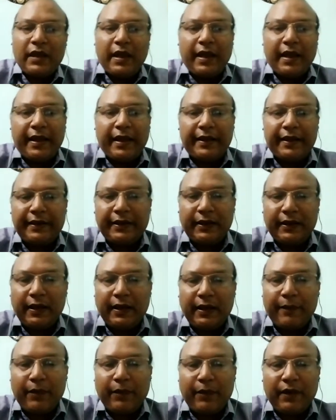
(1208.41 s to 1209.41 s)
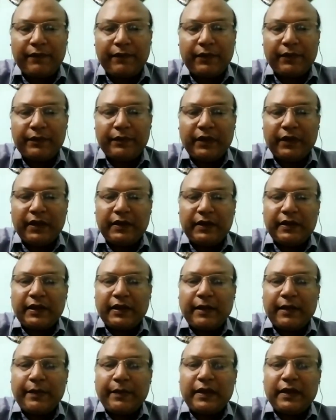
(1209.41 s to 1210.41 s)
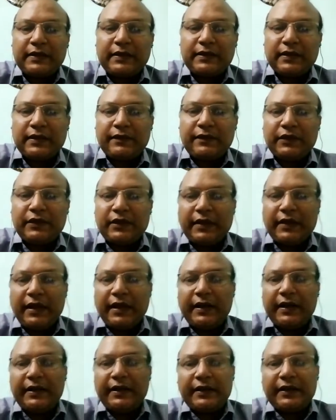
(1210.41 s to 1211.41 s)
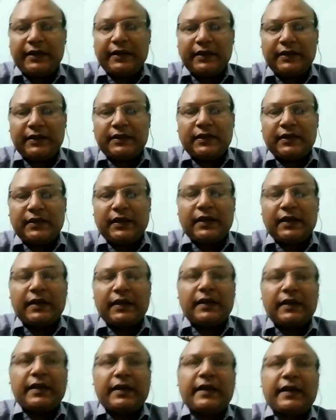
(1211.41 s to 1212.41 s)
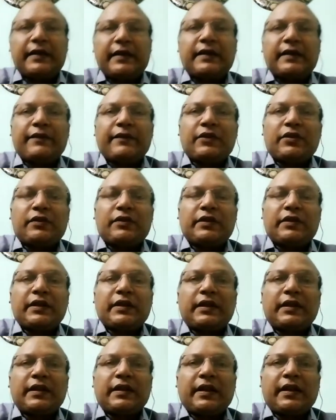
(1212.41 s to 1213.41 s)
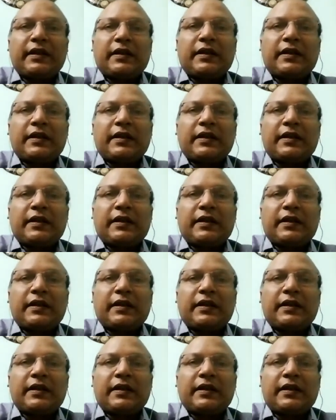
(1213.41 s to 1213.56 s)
And apart from that, the capacitor with the dielectric is greater without the dielectric.